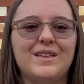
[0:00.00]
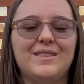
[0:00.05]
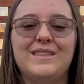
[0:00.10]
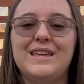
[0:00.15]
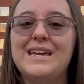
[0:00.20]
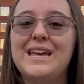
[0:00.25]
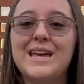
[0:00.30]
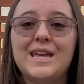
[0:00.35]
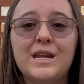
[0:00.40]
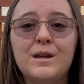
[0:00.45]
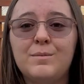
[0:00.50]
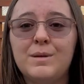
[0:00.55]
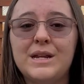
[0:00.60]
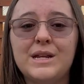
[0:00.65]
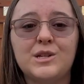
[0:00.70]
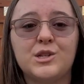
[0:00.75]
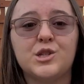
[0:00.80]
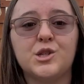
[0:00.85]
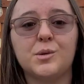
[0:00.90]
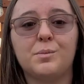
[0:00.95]
The
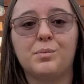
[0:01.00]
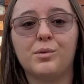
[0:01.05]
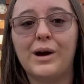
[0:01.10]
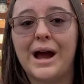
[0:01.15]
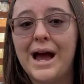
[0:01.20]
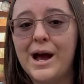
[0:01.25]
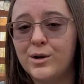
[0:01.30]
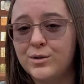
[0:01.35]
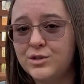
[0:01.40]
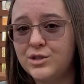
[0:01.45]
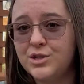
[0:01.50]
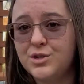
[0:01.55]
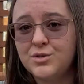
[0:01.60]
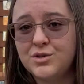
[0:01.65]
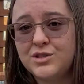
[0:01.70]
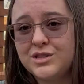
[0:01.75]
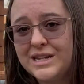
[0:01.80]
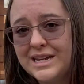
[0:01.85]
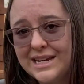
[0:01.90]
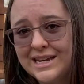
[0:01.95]
itty-bitty sprouts you
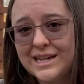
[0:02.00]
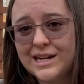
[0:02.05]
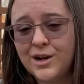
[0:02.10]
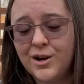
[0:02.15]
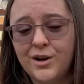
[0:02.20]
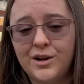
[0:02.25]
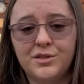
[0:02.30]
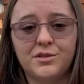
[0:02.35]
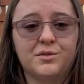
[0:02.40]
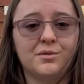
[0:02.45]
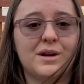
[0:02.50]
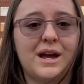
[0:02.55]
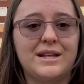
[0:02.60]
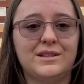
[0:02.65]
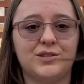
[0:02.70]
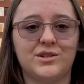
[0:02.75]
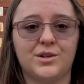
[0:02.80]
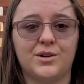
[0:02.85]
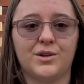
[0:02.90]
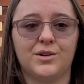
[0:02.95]
see here in the
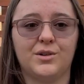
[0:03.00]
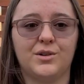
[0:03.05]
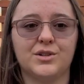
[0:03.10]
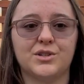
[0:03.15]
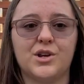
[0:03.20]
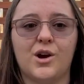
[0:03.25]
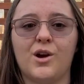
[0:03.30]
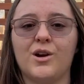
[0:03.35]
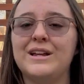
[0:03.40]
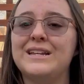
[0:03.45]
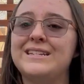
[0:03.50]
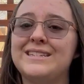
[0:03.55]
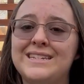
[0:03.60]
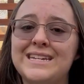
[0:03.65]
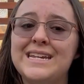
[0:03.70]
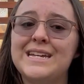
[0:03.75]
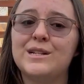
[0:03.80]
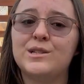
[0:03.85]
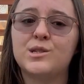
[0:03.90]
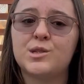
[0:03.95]
red circles are
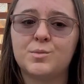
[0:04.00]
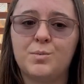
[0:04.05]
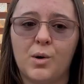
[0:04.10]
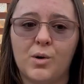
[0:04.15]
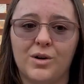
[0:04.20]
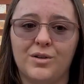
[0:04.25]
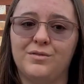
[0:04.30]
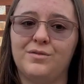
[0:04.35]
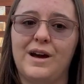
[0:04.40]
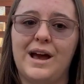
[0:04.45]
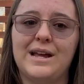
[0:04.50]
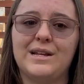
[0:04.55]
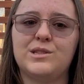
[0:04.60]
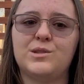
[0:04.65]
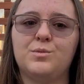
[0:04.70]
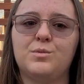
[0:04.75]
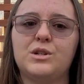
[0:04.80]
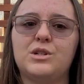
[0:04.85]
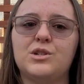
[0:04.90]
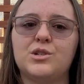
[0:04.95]
indeed
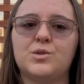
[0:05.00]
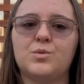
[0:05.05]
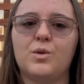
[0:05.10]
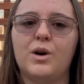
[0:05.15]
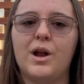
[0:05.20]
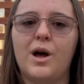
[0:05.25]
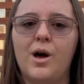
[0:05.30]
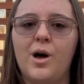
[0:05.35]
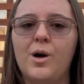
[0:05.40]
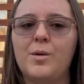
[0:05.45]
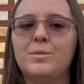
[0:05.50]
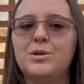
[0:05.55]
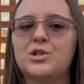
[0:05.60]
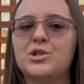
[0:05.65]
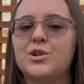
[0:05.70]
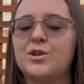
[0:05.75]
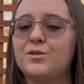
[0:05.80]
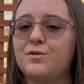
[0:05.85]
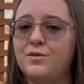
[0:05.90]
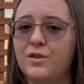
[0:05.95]
sporophytes, which is what all
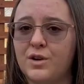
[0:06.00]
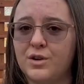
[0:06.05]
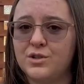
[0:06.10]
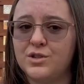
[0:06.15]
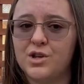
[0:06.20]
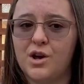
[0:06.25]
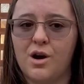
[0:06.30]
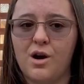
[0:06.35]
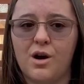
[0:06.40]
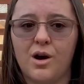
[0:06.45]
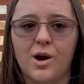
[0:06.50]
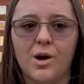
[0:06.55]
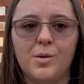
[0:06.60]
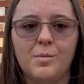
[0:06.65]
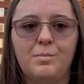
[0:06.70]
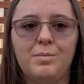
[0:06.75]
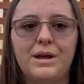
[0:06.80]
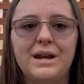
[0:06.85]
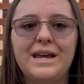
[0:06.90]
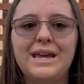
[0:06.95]
mature ferns are,
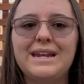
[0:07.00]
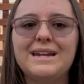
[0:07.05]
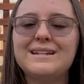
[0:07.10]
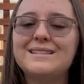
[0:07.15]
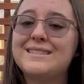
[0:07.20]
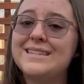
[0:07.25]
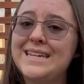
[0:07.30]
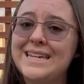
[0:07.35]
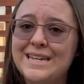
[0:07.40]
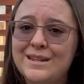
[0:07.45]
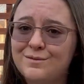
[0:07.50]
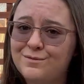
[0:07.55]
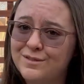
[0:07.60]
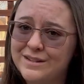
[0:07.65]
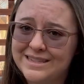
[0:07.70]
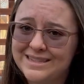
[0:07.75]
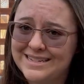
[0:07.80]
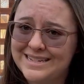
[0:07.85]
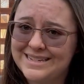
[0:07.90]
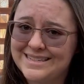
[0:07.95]
but in its
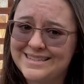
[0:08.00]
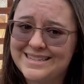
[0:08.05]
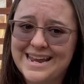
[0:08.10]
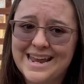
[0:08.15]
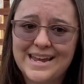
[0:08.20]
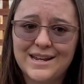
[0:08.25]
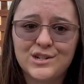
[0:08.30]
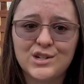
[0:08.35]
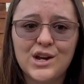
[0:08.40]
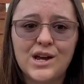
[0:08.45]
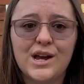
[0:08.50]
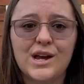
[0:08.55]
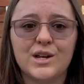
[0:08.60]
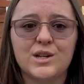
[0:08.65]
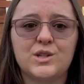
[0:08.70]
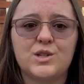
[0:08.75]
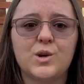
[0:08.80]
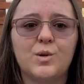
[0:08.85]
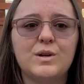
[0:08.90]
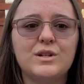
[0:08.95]
infancy stage.
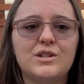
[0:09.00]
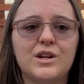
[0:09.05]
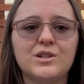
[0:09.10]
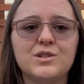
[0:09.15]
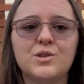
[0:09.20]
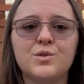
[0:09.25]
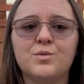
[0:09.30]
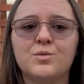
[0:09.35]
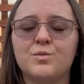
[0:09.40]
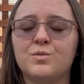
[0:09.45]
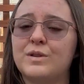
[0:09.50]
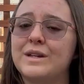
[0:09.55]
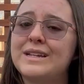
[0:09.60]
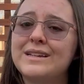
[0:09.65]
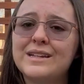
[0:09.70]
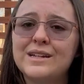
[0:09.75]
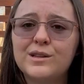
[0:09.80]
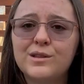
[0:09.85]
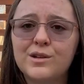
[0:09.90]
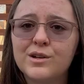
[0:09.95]
So it doesn't
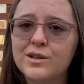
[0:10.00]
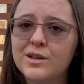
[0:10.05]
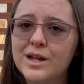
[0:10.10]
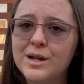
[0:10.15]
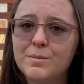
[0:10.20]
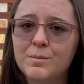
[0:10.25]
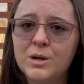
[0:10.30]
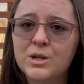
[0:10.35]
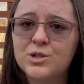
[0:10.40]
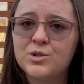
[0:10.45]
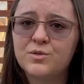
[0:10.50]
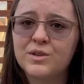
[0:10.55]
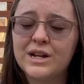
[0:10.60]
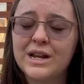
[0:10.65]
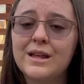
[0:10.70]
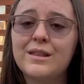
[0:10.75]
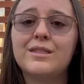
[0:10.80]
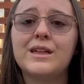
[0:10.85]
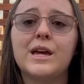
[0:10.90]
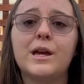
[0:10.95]
really look like much of
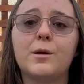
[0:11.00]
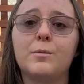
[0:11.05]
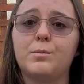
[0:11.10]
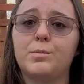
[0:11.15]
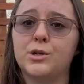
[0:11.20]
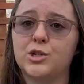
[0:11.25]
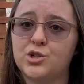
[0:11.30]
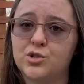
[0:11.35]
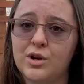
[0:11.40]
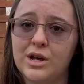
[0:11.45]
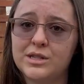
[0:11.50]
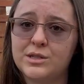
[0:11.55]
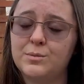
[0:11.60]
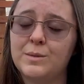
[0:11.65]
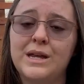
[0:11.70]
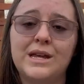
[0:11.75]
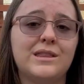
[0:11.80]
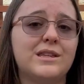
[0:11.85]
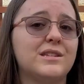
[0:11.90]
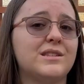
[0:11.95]
anything, but trust
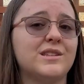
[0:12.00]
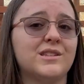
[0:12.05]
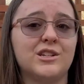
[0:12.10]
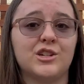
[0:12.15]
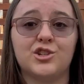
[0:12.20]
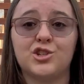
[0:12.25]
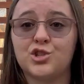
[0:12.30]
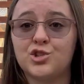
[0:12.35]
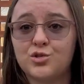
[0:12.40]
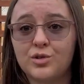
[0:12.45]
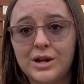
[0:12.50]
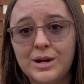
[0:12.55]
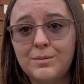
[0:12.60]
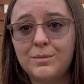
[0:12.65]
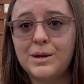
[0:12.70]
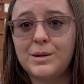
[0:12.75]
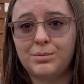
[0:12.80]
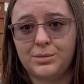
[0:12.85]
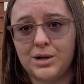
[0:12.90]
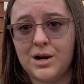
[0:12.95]
me, this is
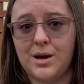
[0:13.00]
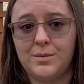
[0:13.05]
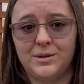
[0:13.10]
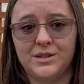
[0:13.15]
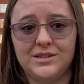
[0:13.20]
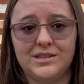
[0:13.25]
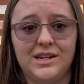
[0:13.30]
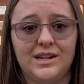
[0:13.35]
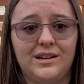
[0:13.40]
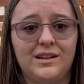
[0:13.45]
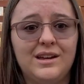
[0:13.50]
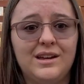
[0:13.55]
extremely promising.